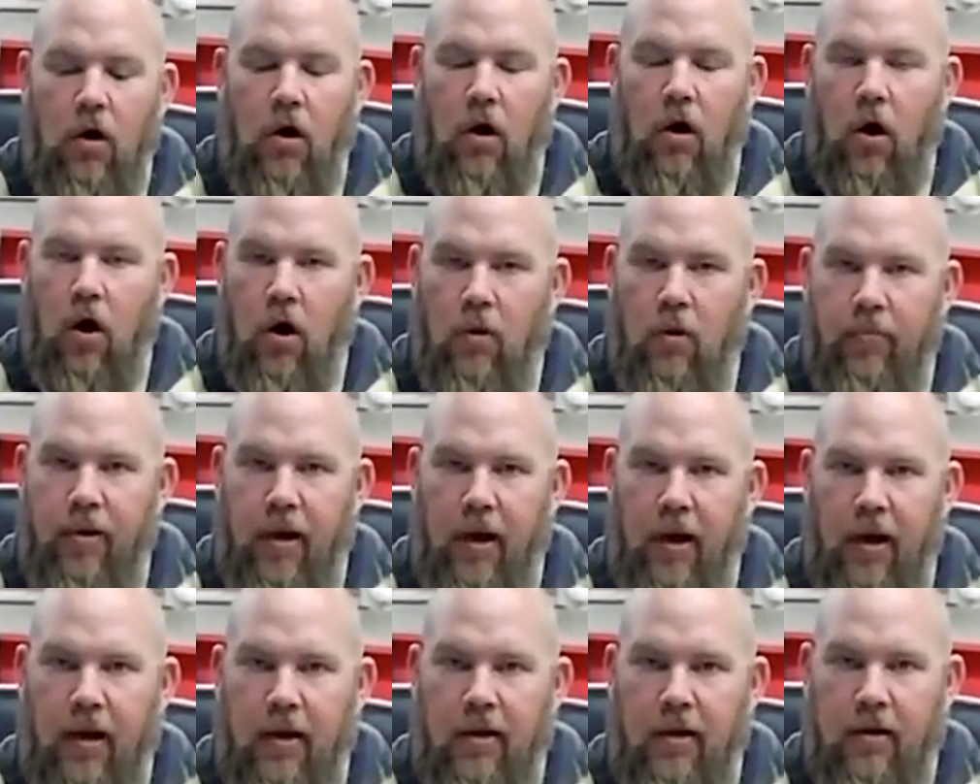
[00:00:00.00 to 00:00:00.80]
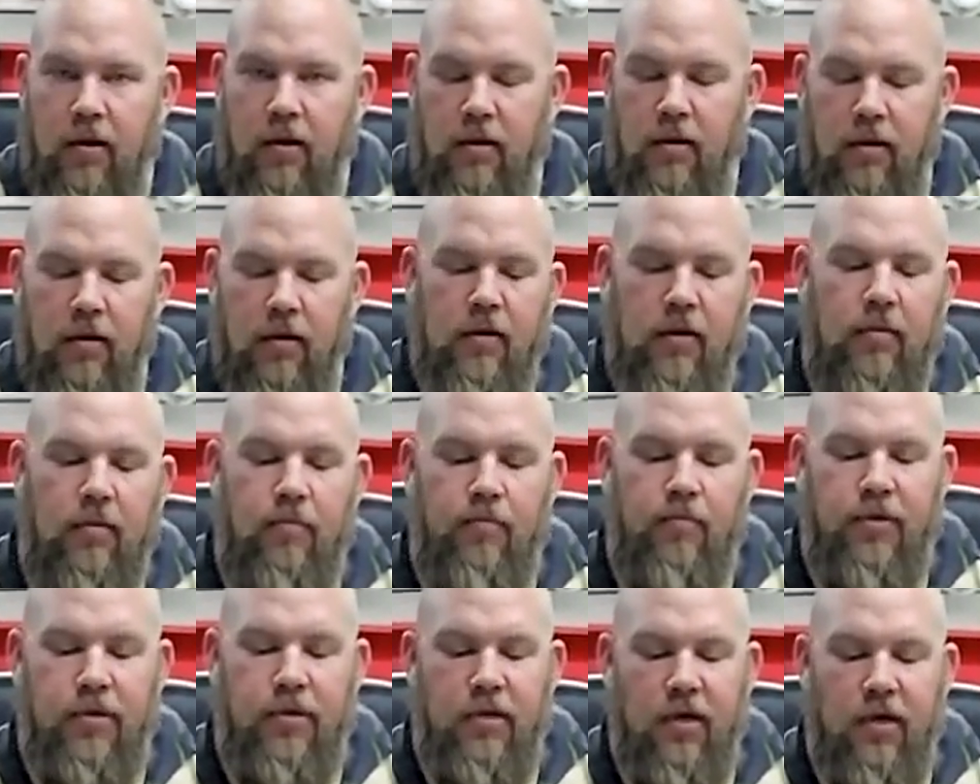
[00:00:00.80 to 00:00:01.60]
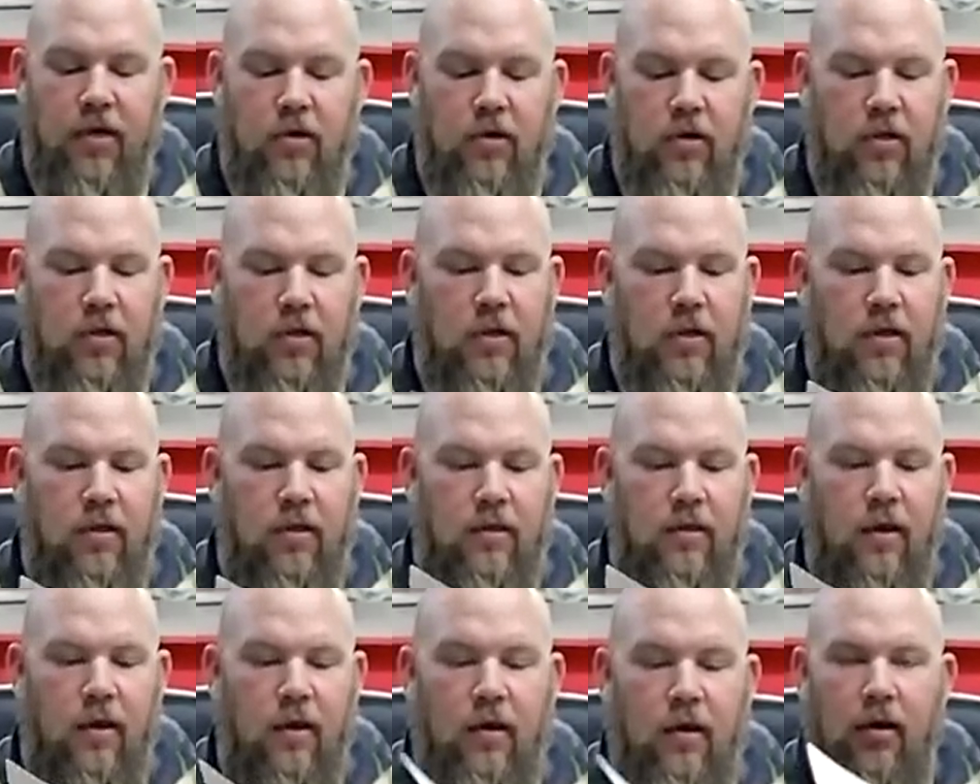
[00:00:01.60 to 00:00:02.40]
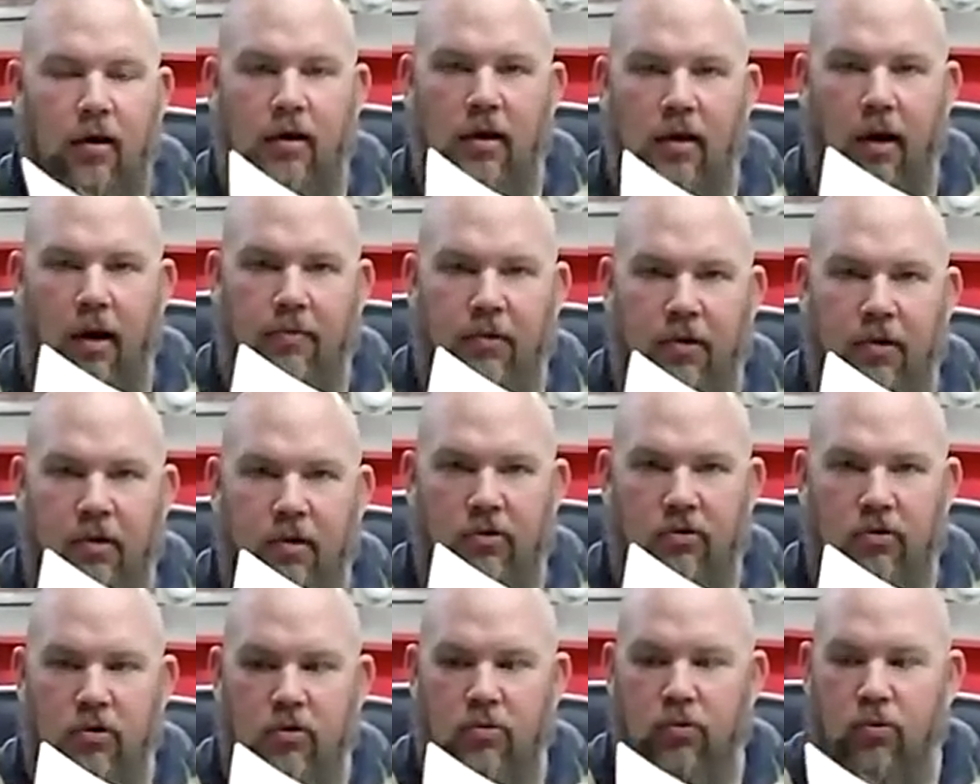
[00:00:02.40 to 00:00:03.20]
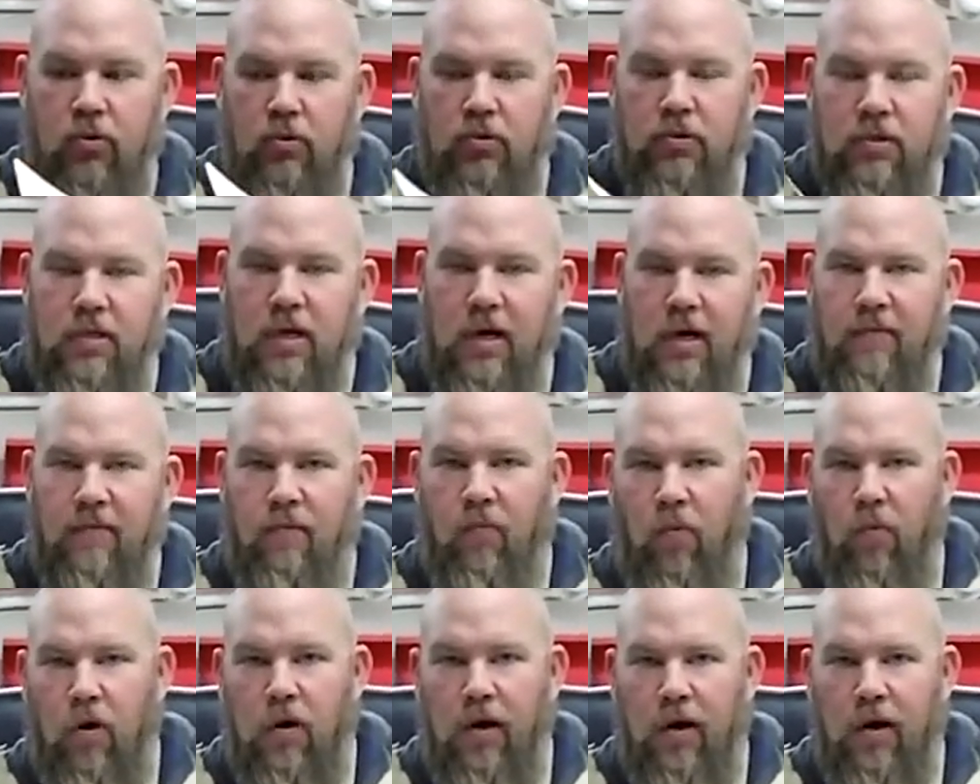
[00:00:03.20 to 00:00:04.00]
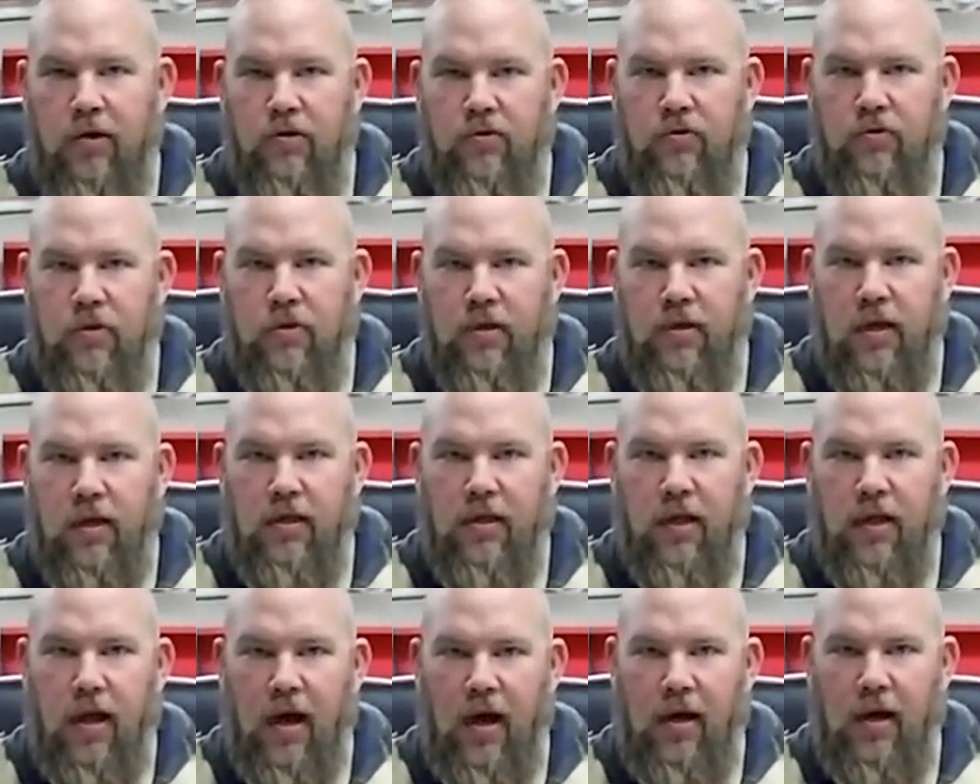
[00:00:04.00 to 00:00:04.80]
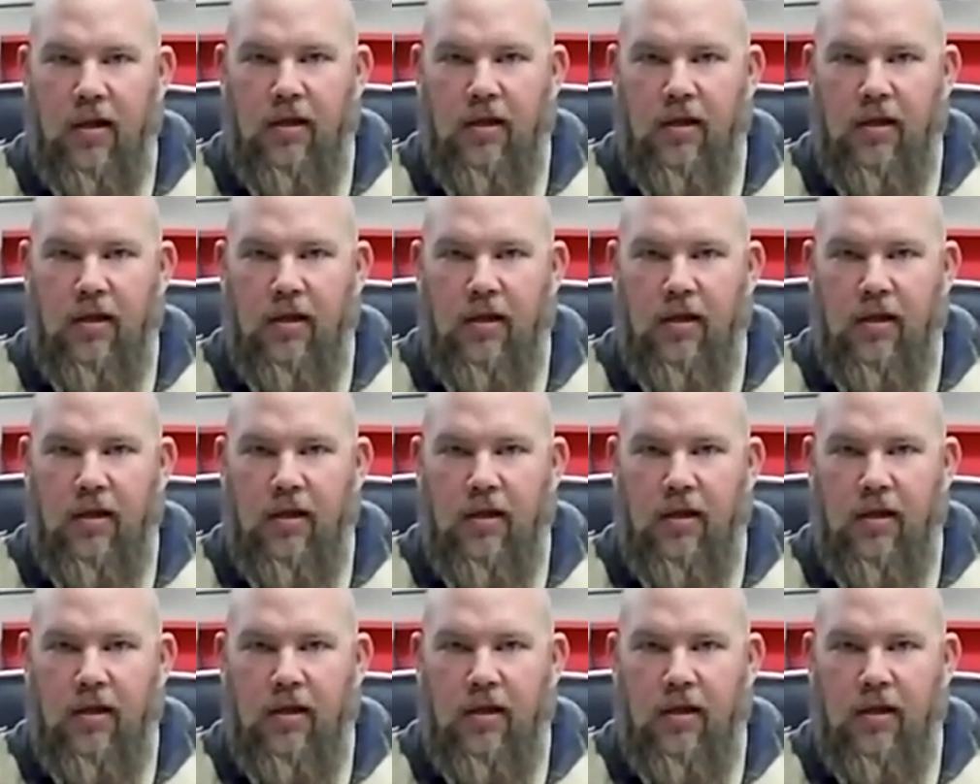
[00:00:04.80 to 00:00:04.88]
Our pack, particularly, they adopt the district rules, and they have one extra thing they add